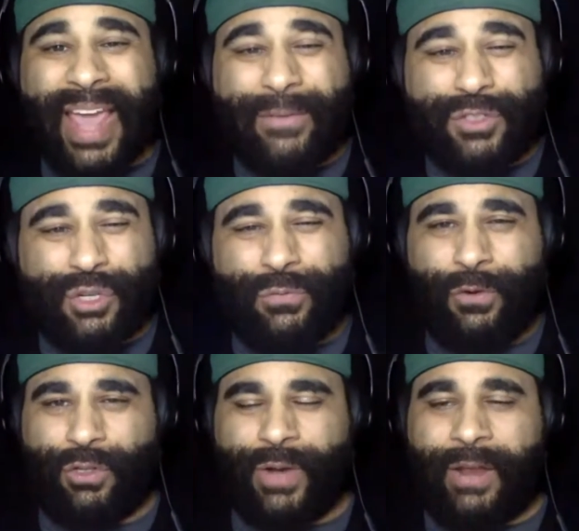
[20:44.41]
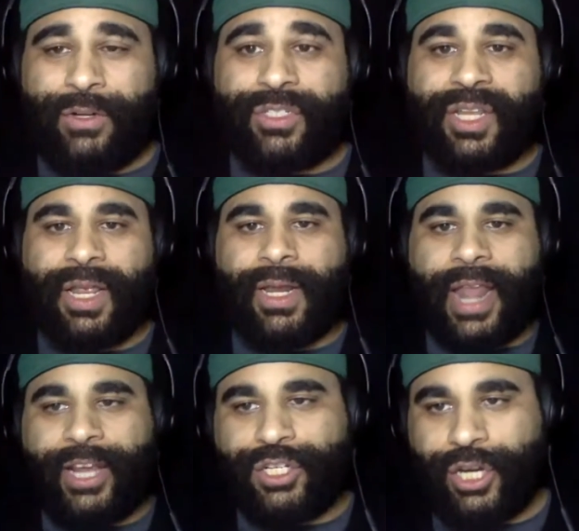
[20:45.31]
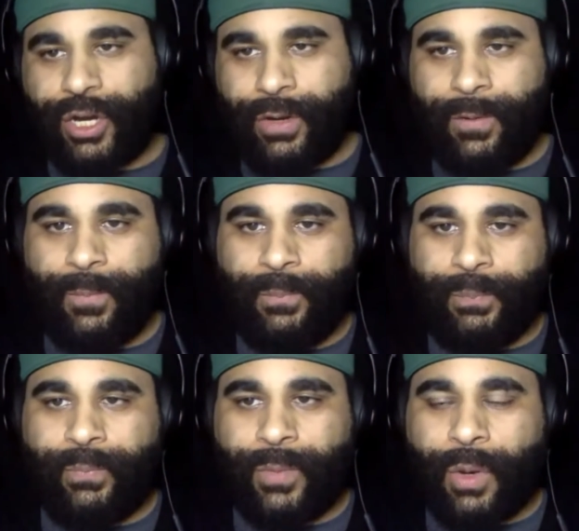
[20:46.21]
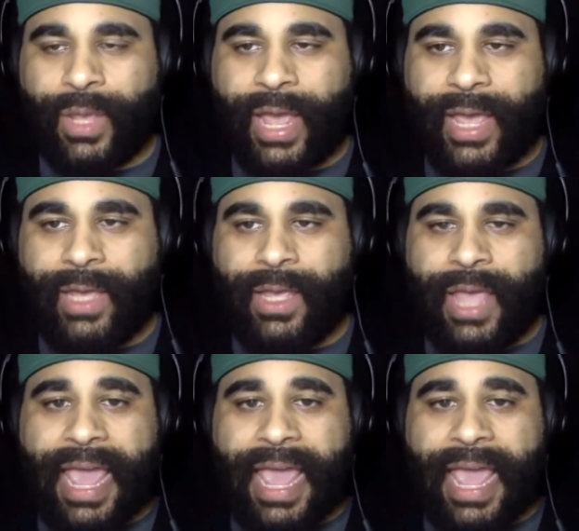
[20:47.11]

We have 2 first-rounders next year, okay?